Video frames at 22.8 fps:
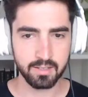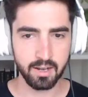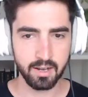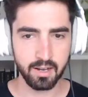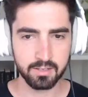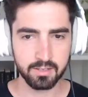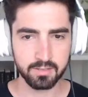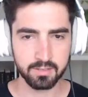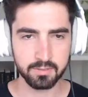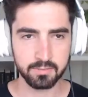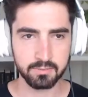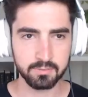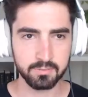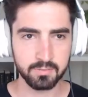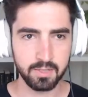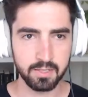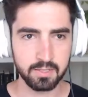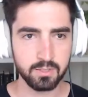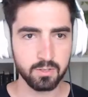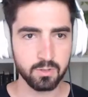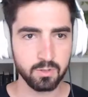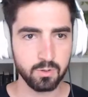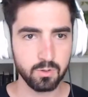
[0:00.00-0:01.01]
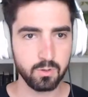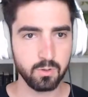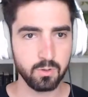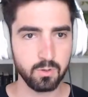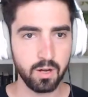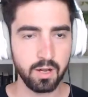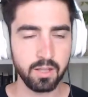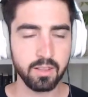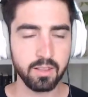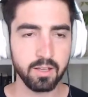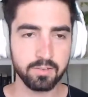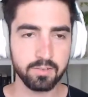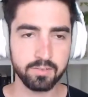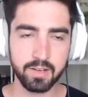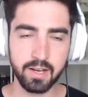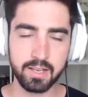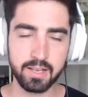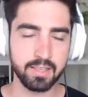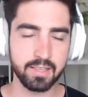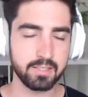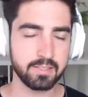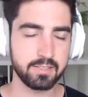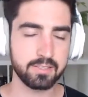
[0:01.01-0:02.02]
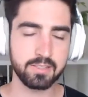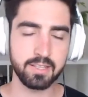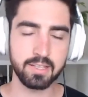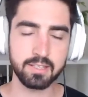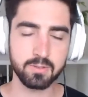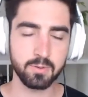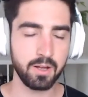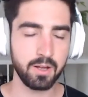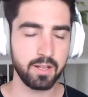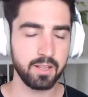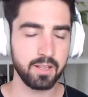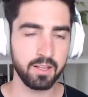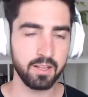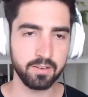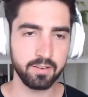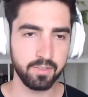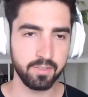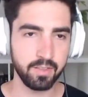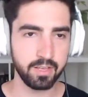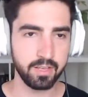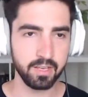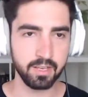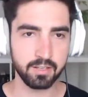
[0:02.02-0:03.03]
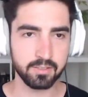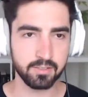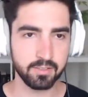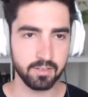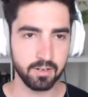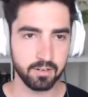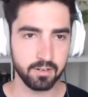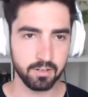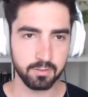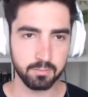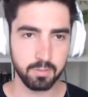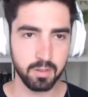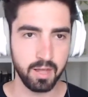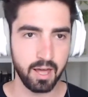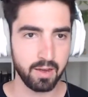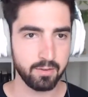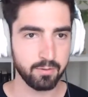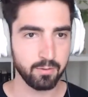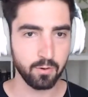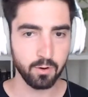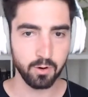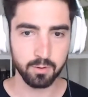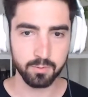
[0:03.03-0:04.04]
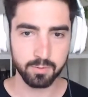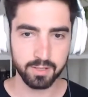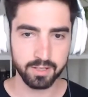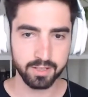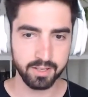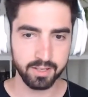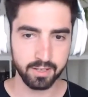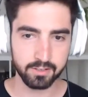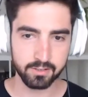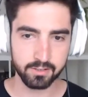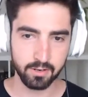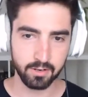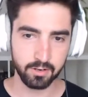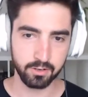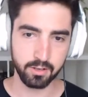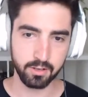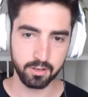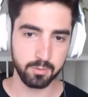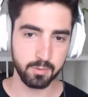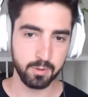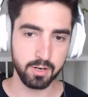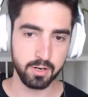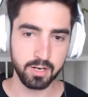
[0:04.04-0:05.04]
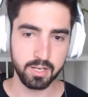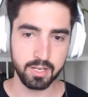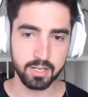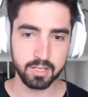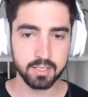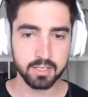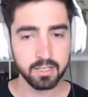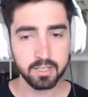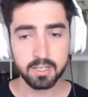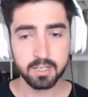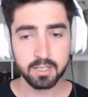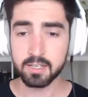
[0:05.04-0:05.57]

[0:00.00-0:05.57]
awesome. That's so cool. That's why I love the Kickstarter platform and the Kickstarter community.